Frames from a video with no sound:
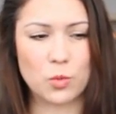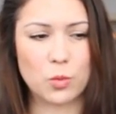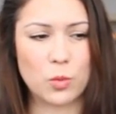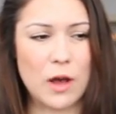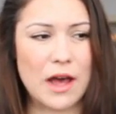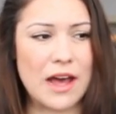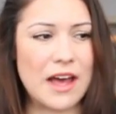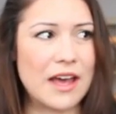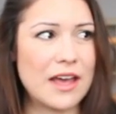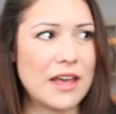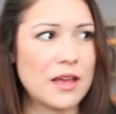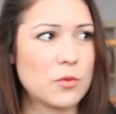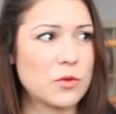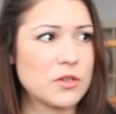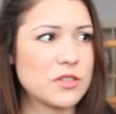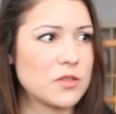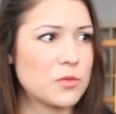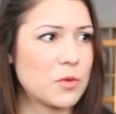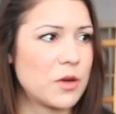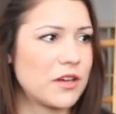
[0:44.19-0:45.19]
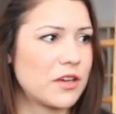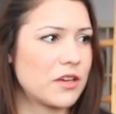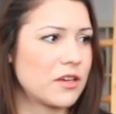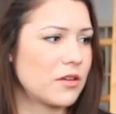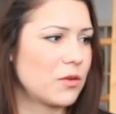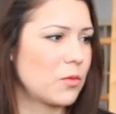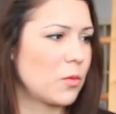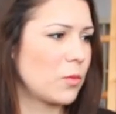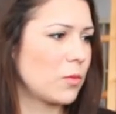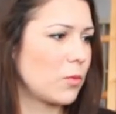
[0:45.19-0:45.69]
why would you
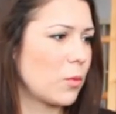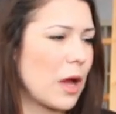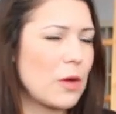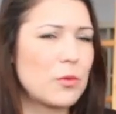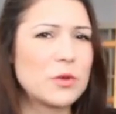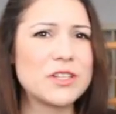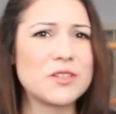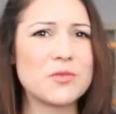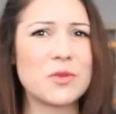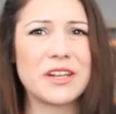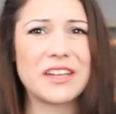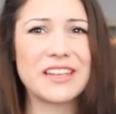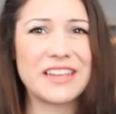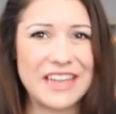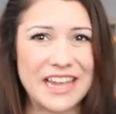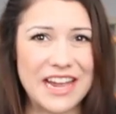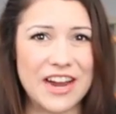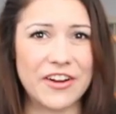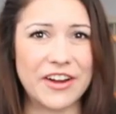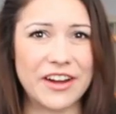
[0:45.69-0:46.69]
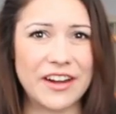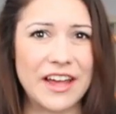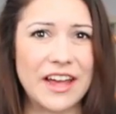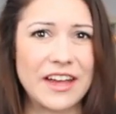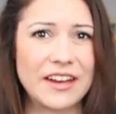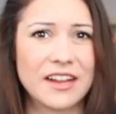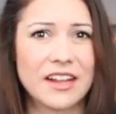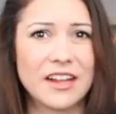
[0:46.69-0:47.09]
wanna carry that?